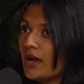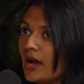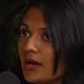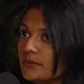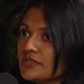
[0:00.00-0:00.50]

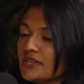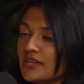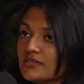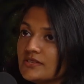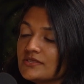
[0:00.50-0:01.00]
I would say
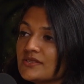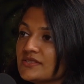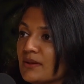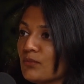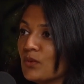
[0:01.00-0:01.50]
yes, it's a
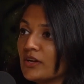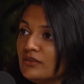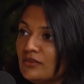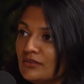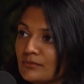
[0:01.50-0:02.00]
step
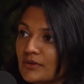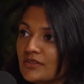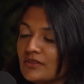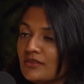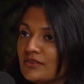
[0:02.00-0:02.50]
one, but
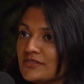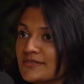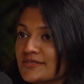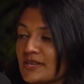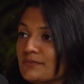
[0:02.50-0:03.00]
then there is a
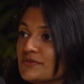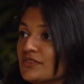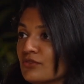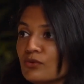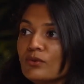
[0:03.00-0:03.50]
step
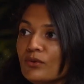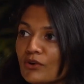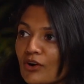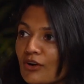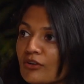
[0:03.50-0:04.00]
0
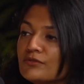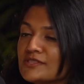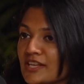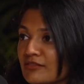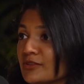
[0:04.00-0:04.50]
of
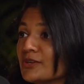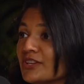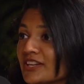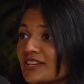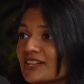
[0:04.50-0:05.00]

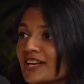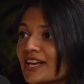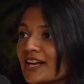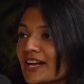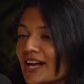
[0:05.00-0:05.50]
self-learning.
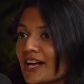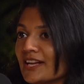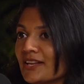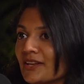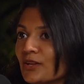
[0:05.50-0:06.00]

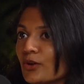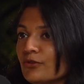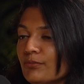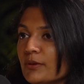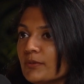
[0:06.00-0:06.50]
And a lot
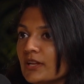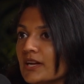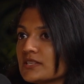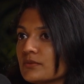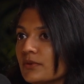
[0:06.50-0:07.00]
of people
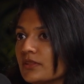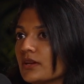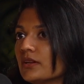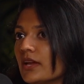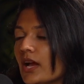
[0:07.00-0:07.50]
ask me
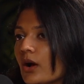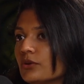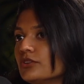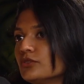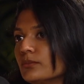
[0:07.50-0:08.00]
that, hey, how
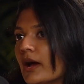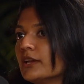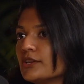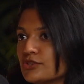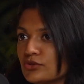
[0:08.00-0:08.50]
did you
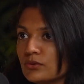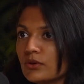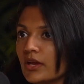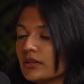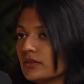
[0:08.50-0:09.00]
manage to
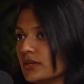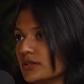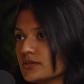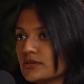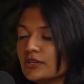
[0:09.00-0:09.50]
get
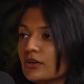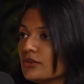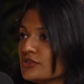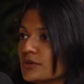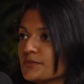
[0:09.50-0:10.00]
these
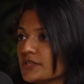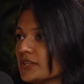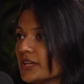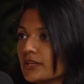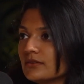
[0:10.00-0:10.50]
internships
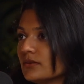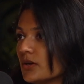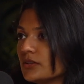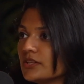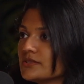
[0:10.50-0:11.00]
and like
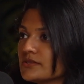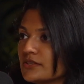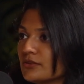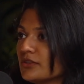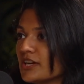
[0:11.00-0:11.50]
all these,
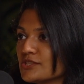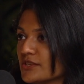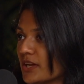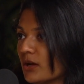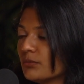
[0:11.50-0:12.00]
large
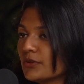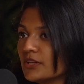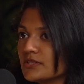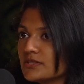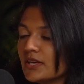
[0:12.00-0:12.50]
tech
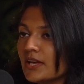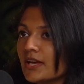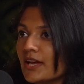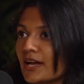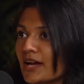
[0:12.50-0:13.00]
companies?
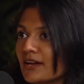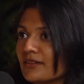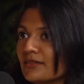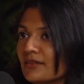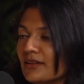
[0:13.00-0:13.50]
And